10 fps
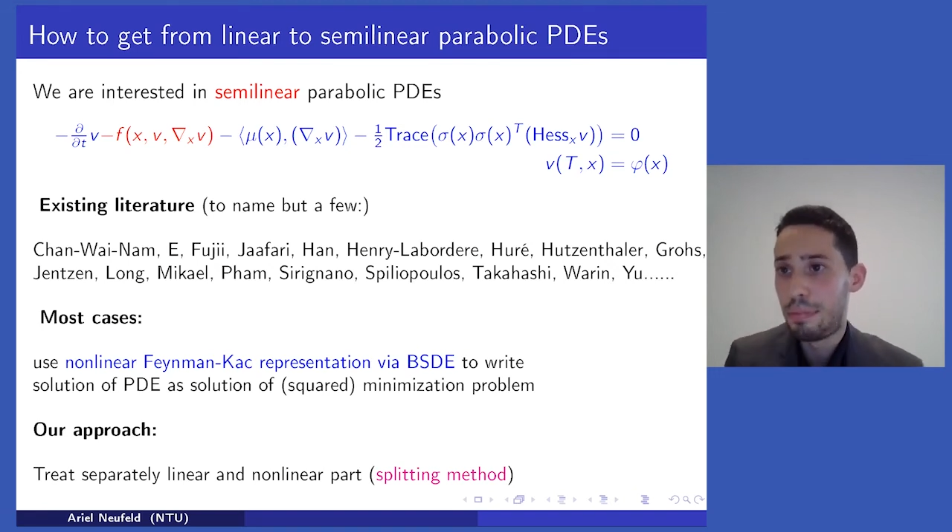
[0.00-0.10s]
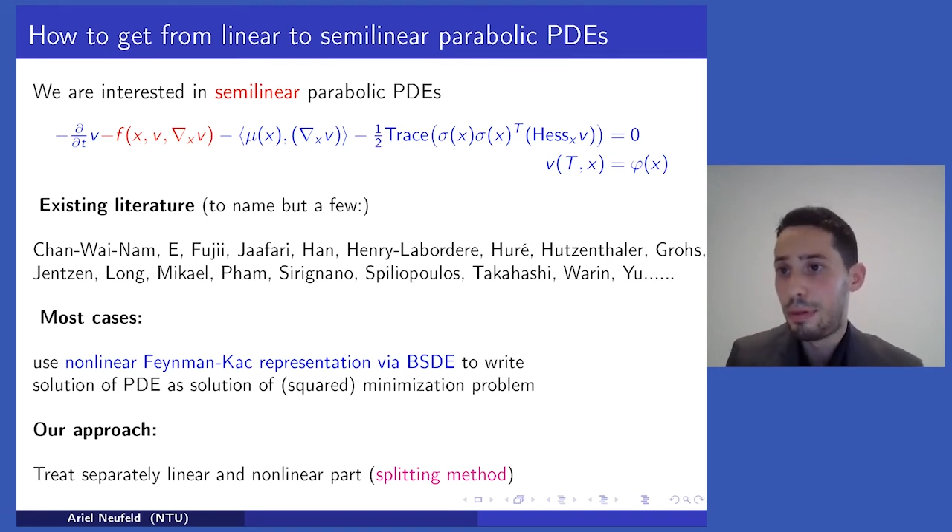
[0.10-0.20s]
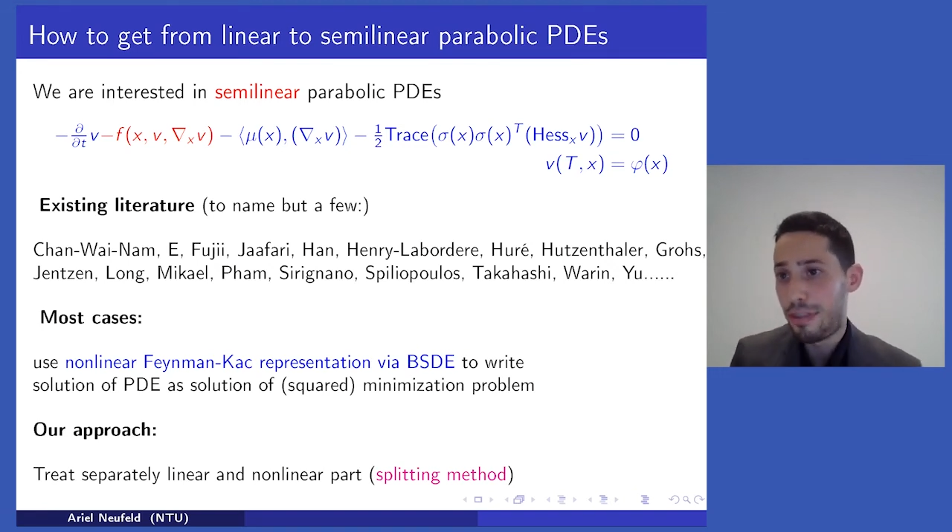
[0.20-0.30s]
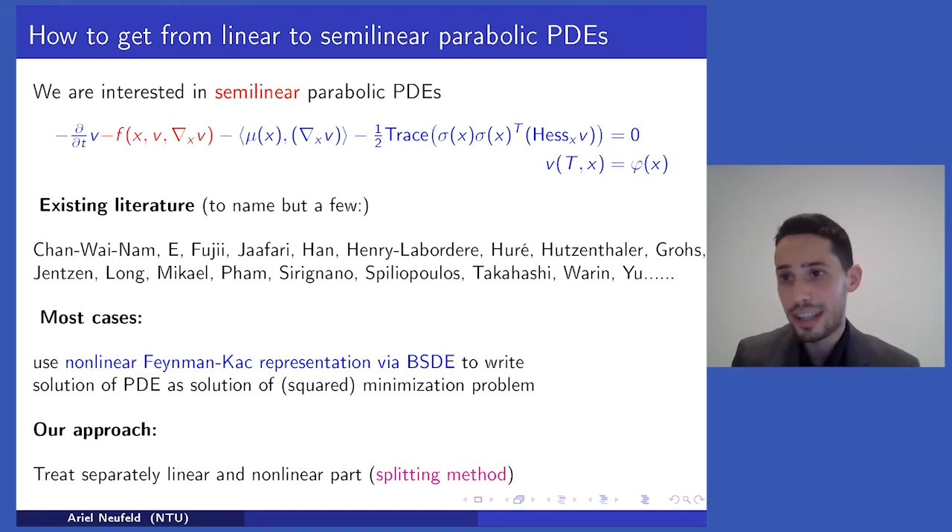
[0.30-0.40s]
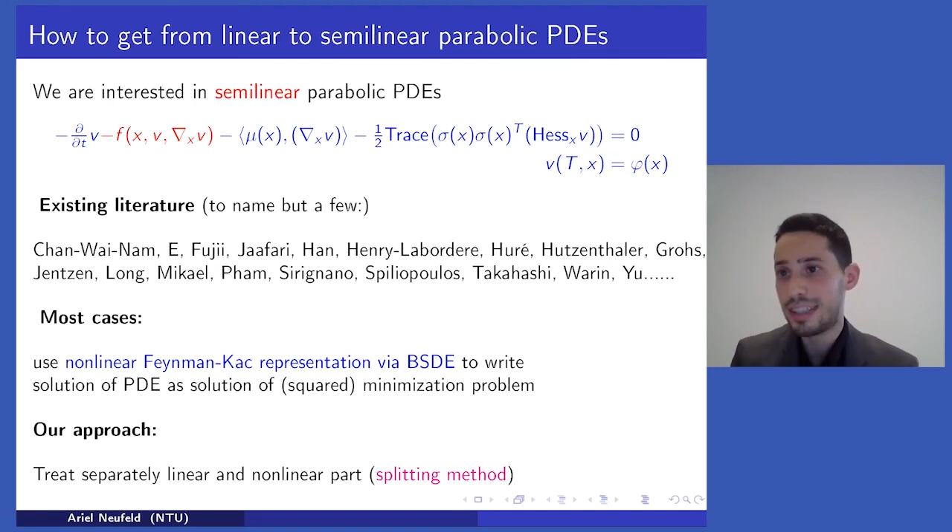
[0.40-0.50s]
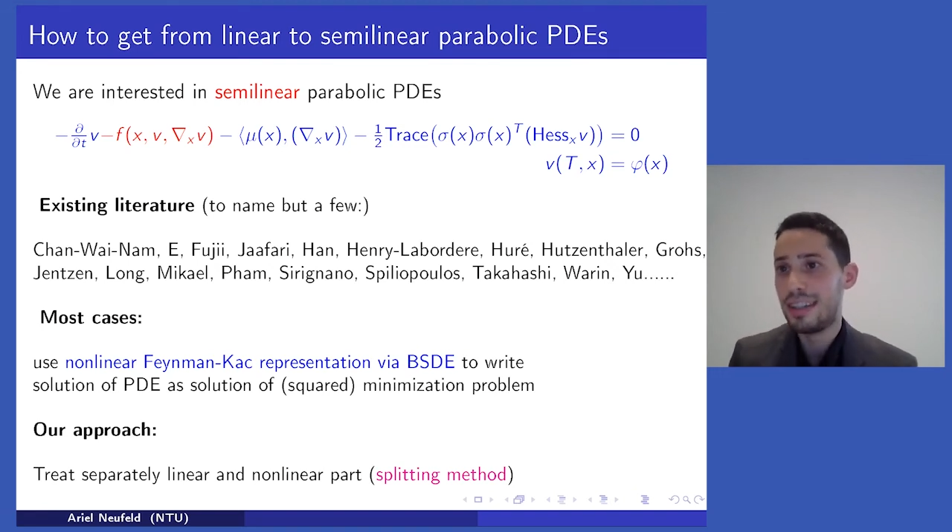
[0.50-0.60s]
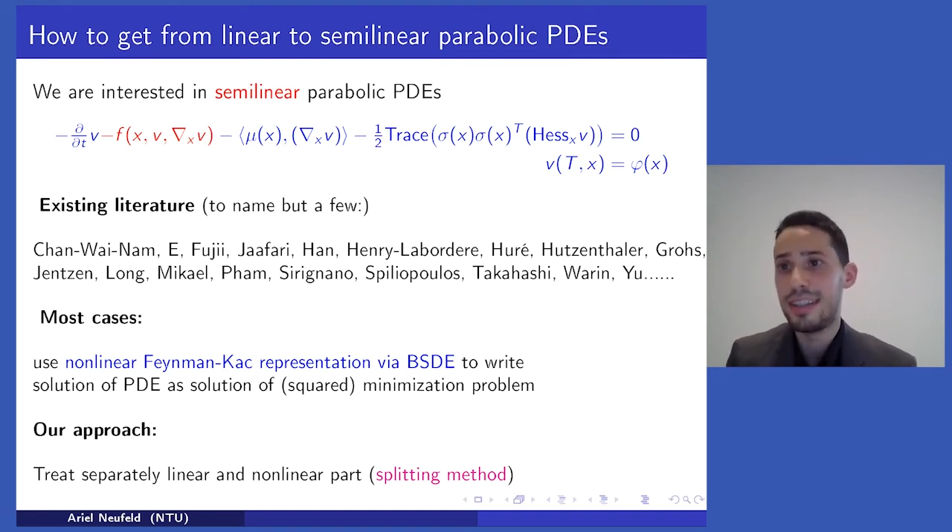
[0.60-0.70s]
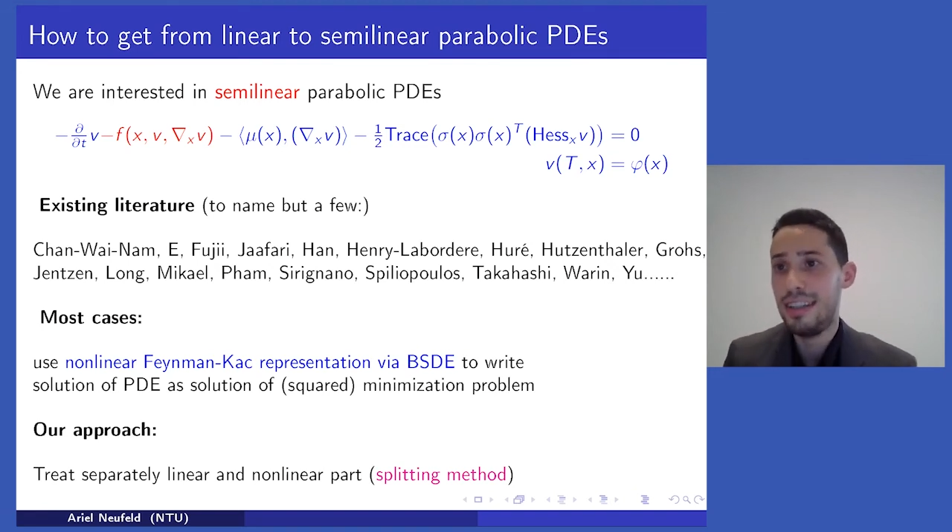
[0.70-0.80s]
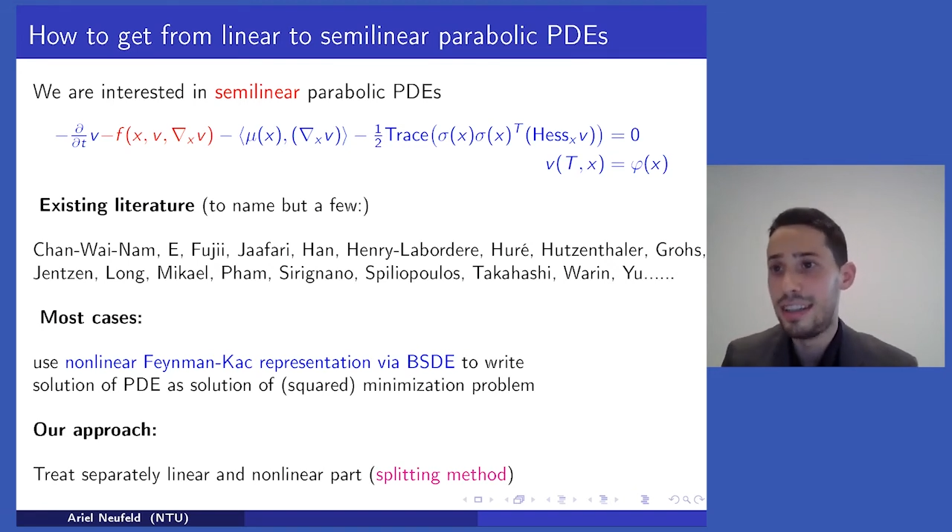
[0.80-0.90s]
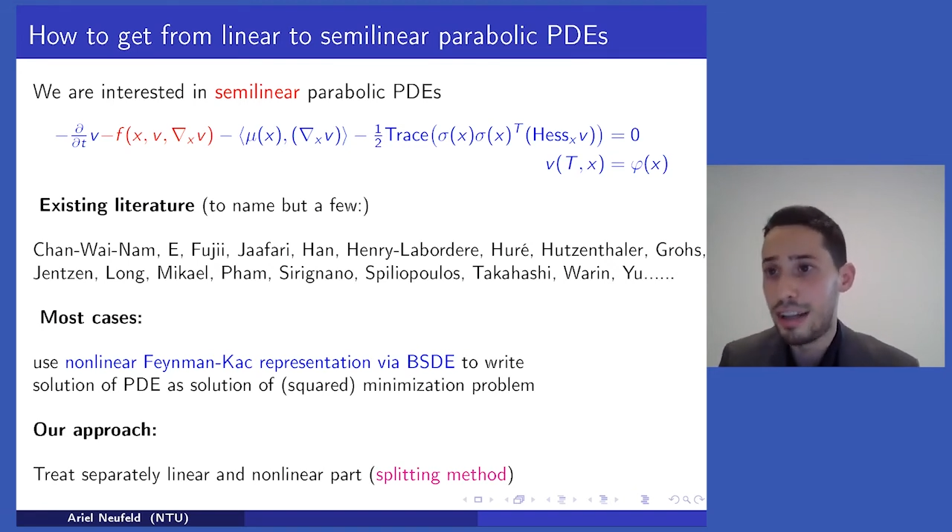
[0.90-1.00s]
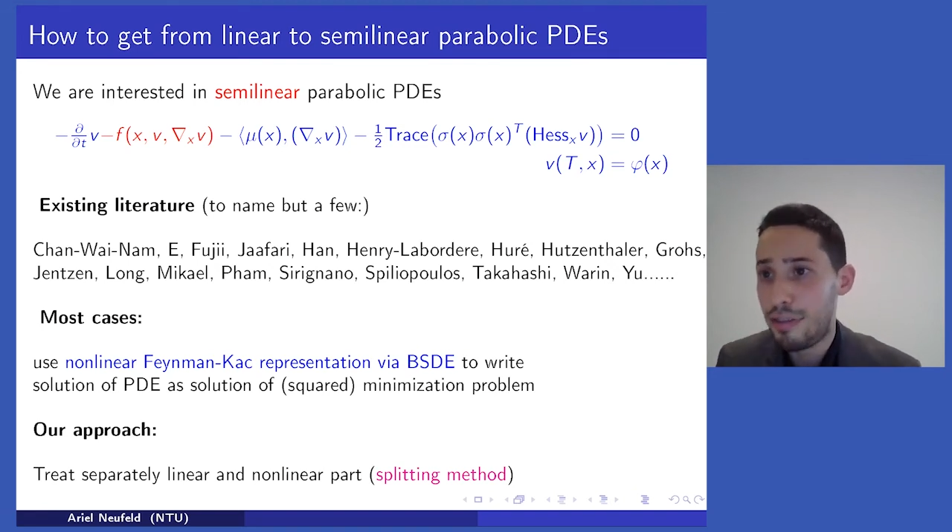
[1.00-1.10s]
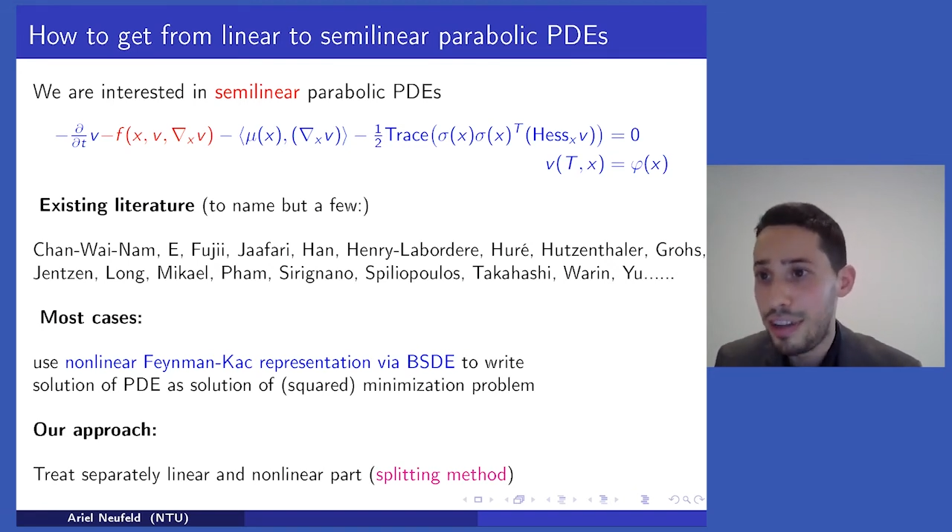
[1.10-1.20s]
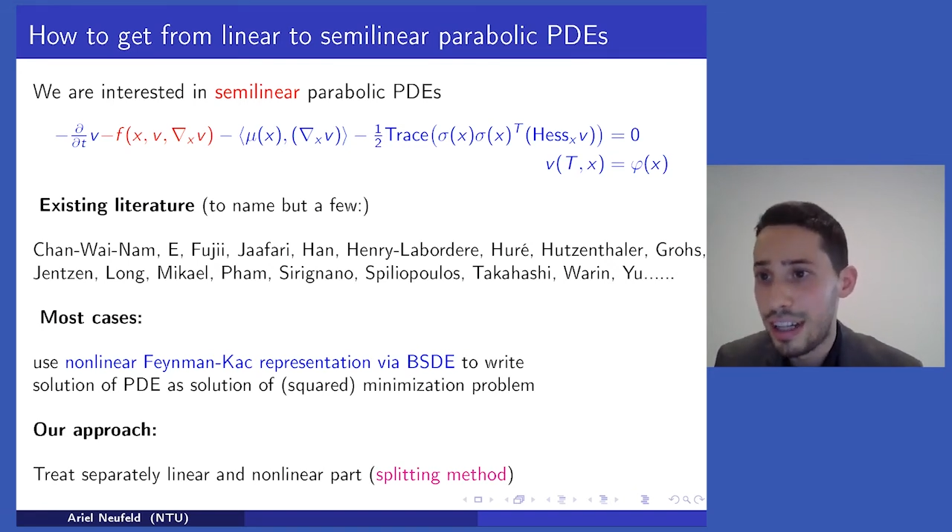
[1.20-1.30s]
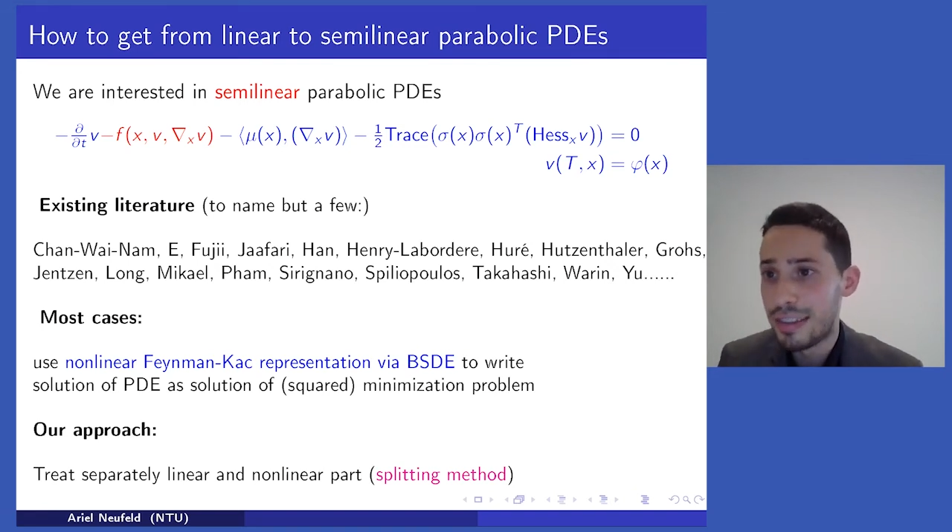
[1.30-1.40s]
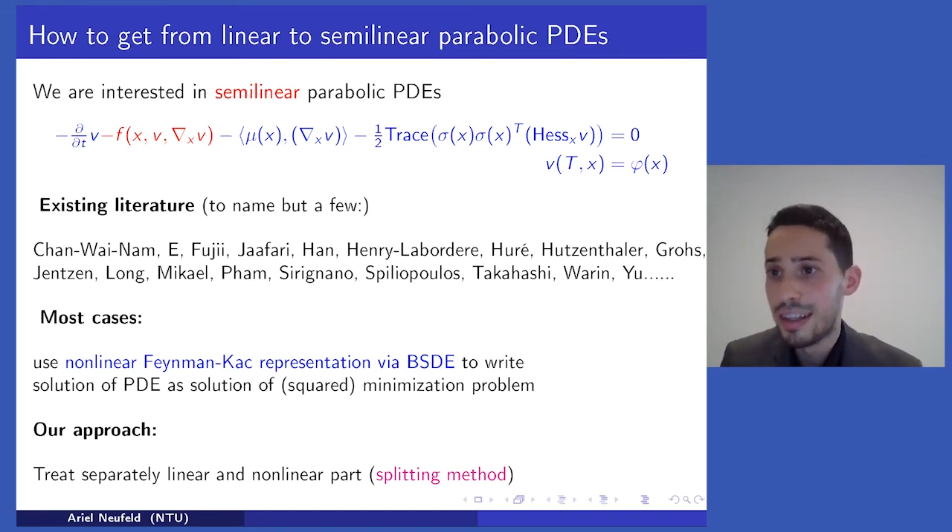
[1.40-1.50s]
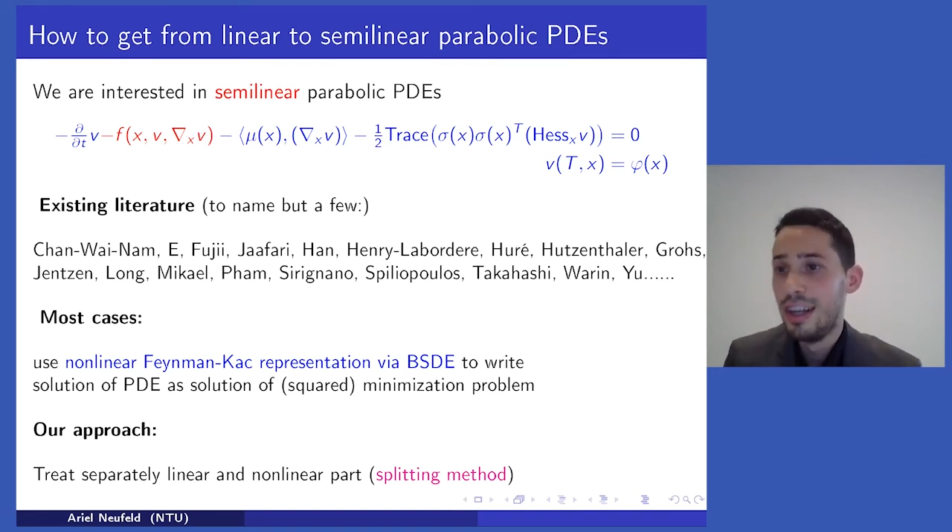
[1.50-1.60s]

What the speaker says: professors in that field,